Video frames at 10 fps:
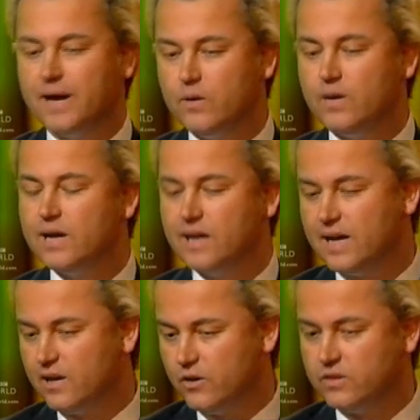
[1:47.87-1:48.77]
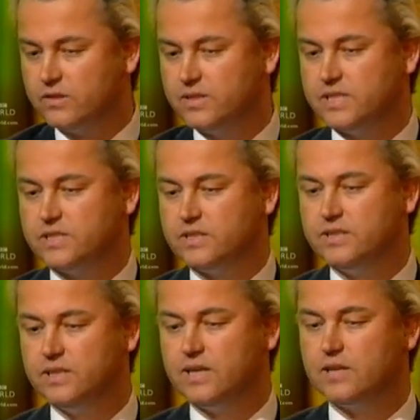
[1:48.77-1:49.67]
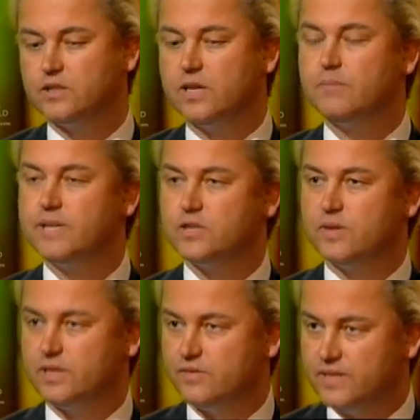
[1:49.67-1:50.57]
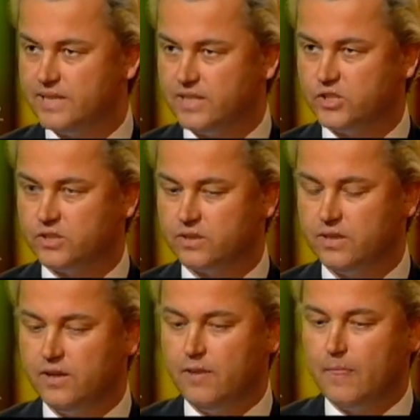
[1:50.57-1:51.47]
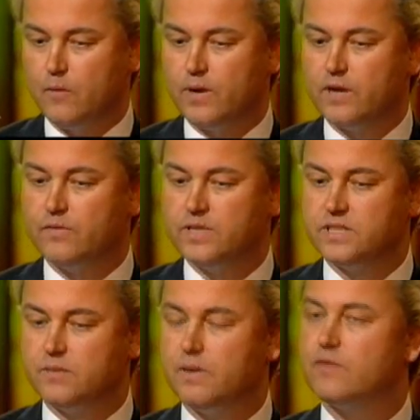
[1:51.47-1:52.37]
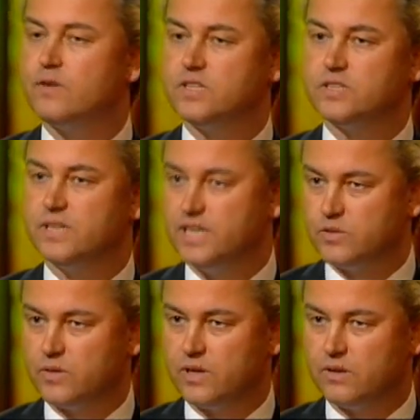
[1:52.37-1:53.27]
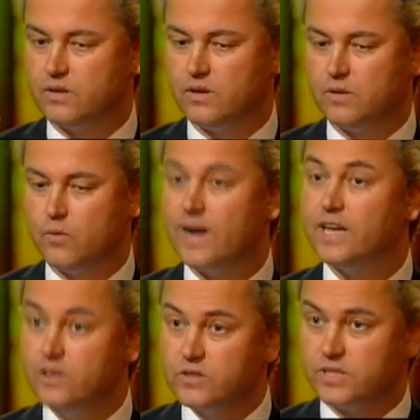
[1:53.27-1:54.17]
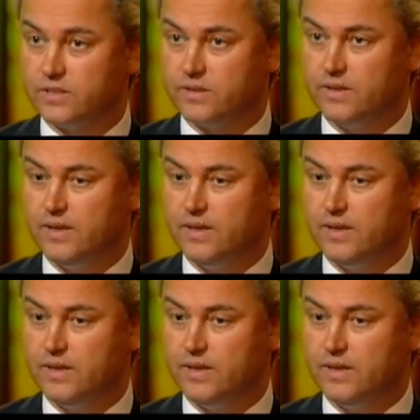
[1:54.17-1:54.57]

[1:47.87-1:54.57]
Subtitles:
By the way, I learned this administrative detention when I visited my friends in Israel, where they used it.